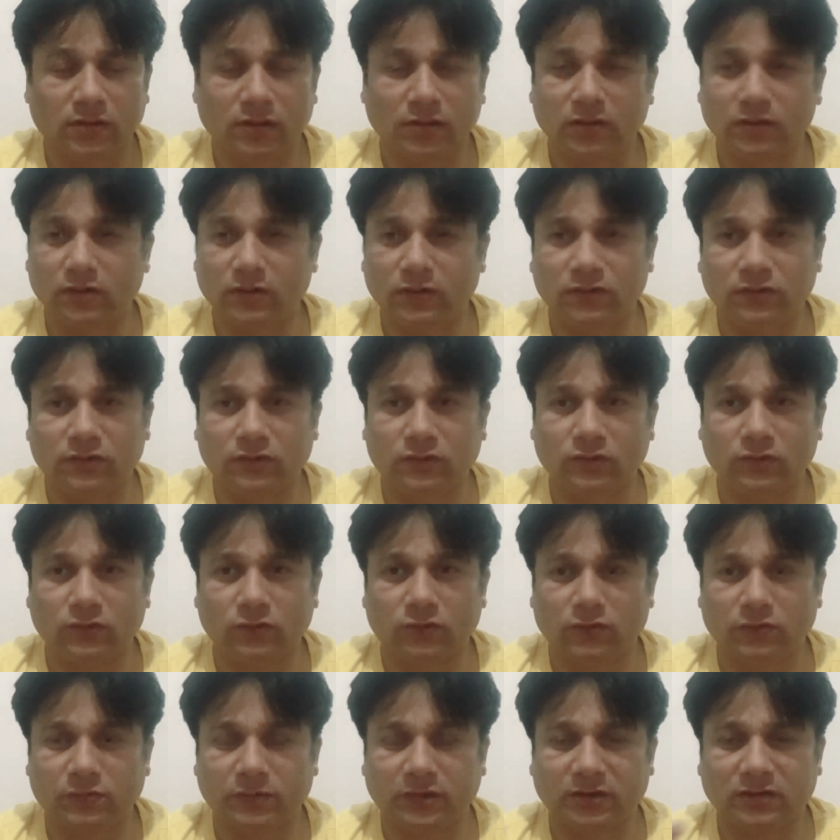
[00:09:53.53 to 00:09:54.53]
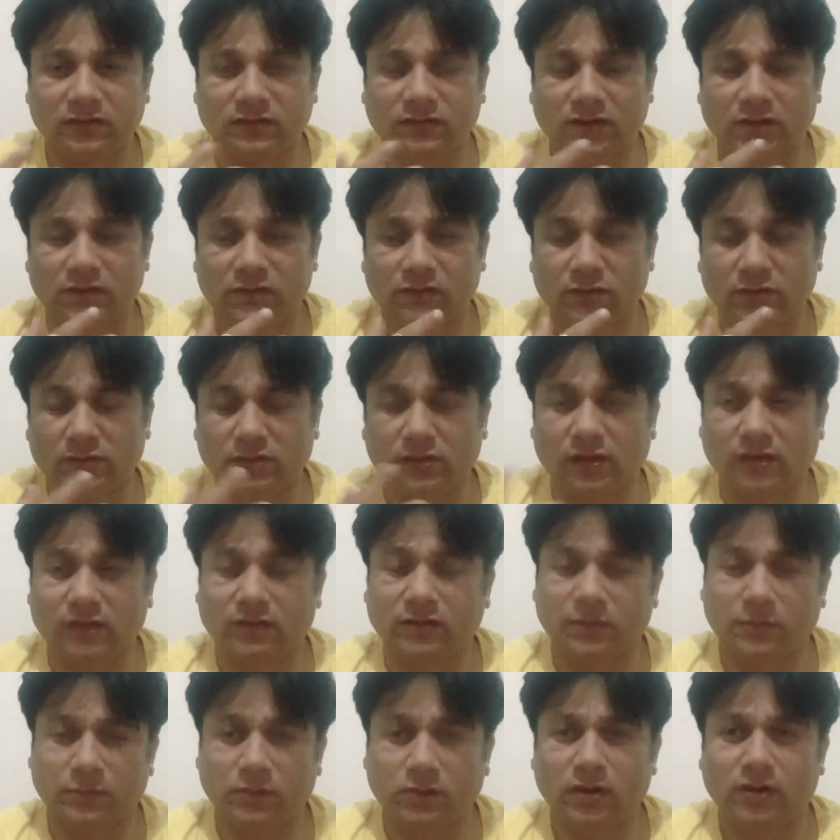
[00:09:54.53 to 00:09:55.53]
in these two respective countries
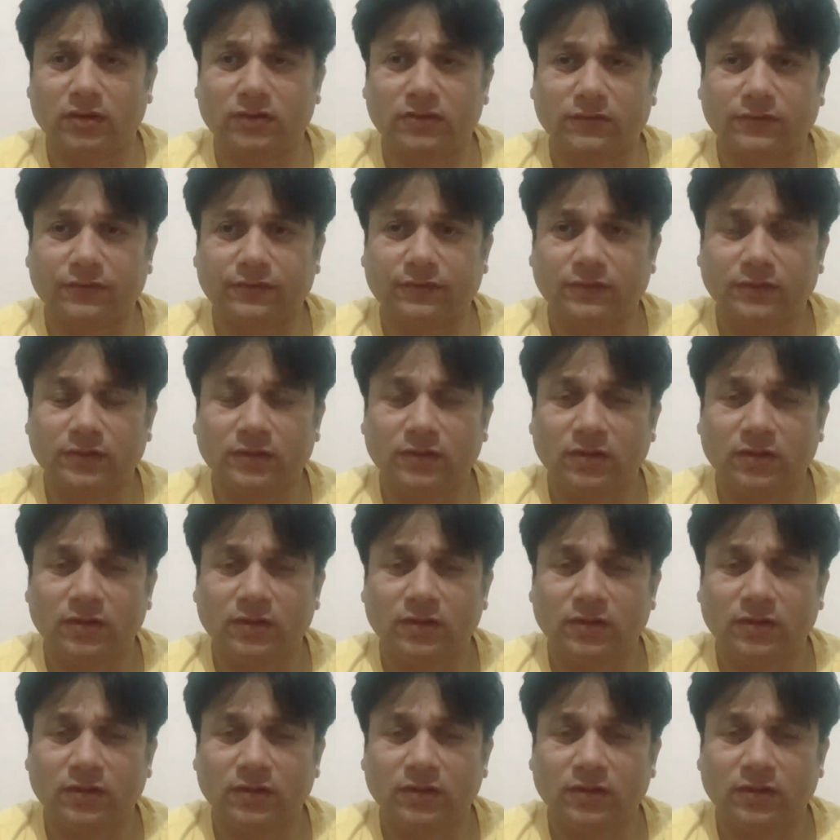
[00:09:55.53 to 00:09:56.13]
at the point of